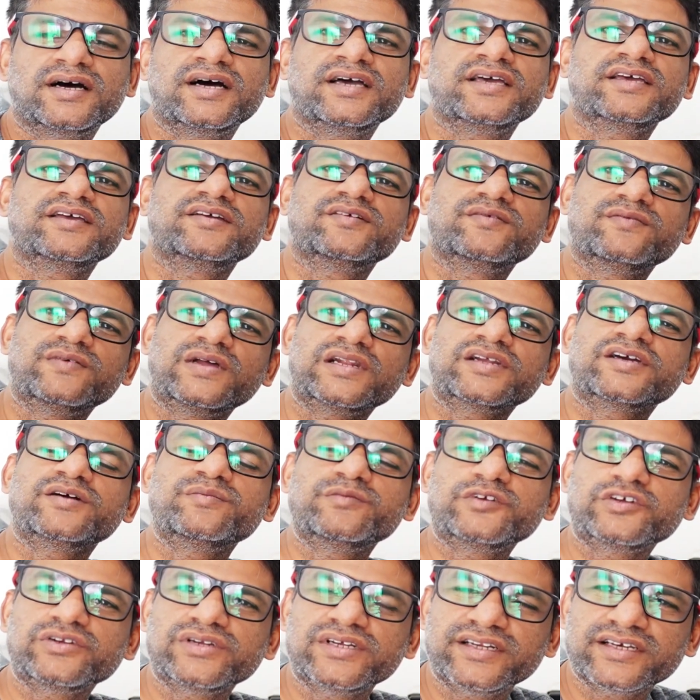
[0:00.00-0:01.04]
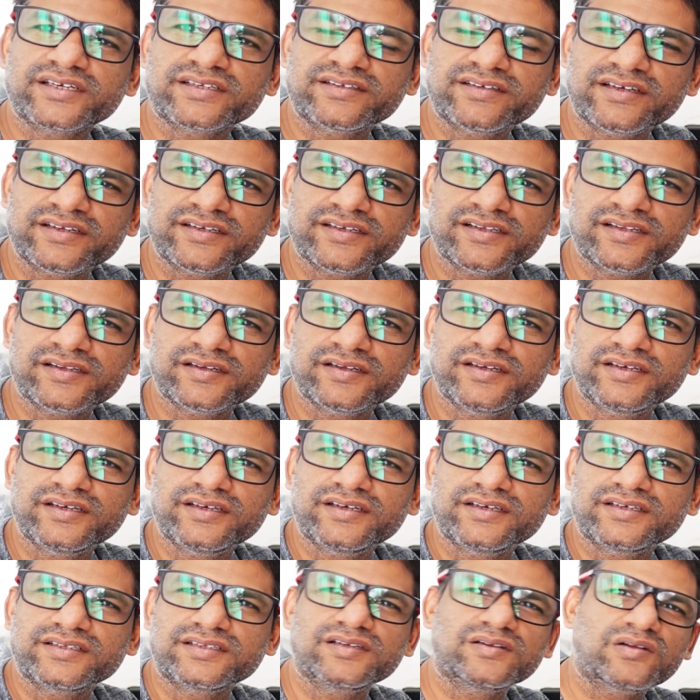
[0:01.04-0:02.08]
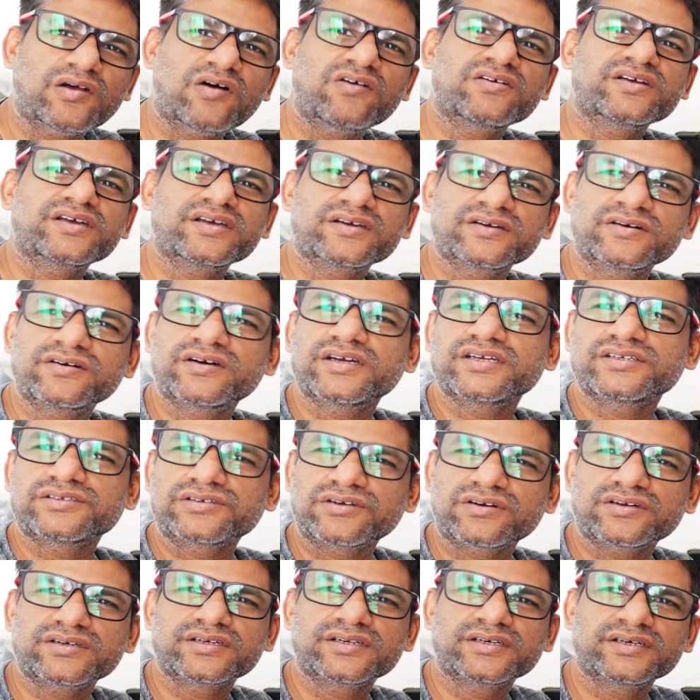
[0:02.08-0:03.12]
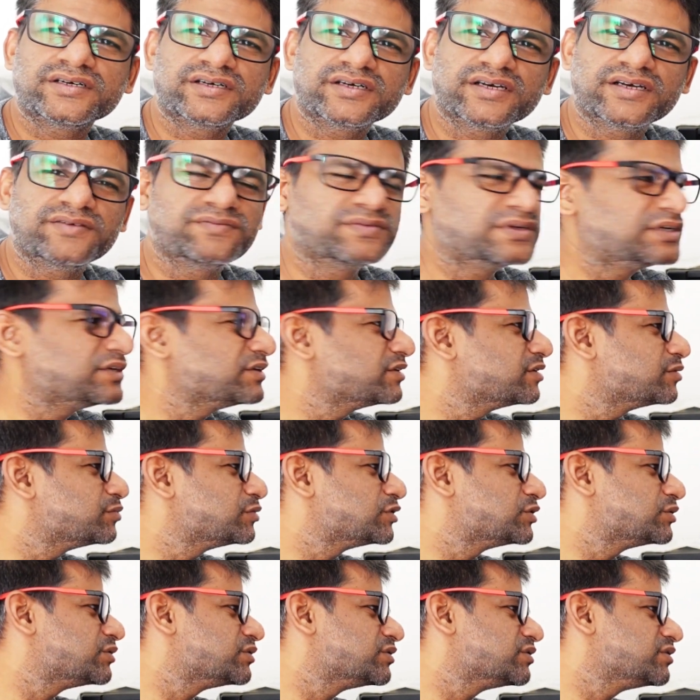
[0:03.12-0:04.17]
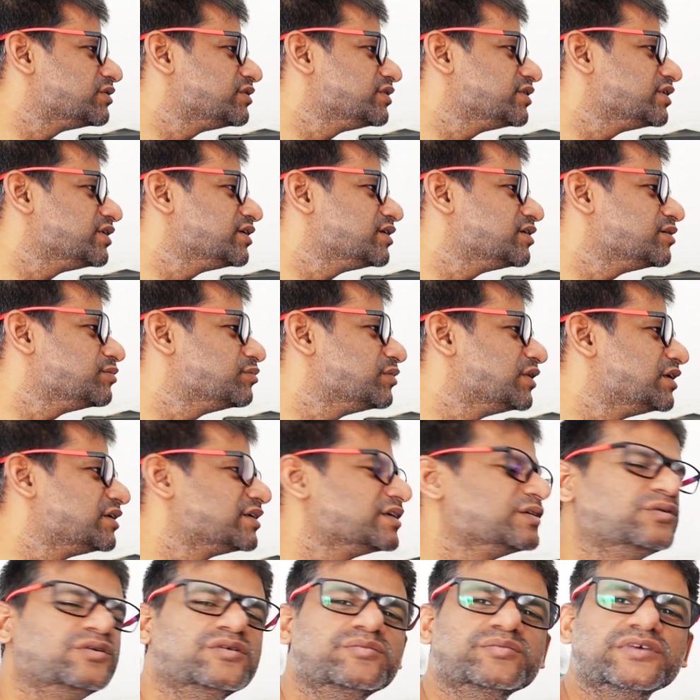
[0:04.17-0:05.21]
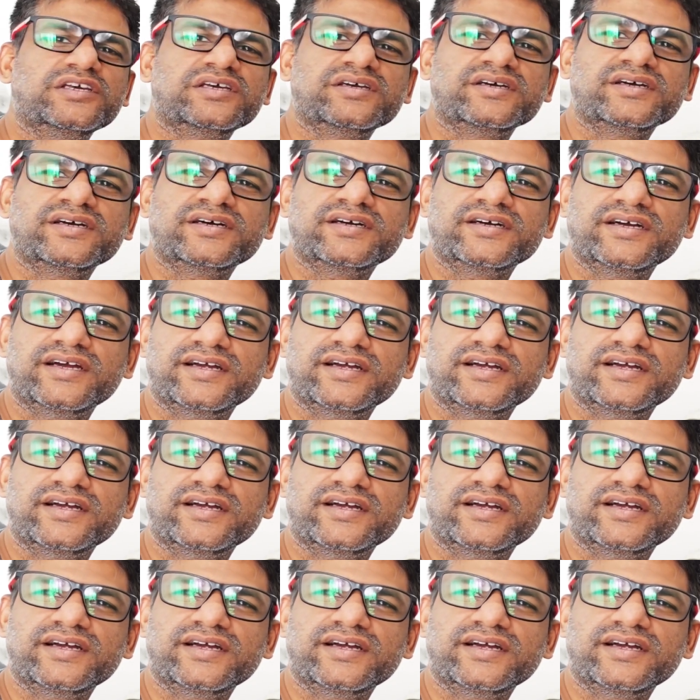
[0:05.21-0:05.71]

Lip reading: Hi, welcome to Linux channel. See, long ago I shot a video episode on multihoming,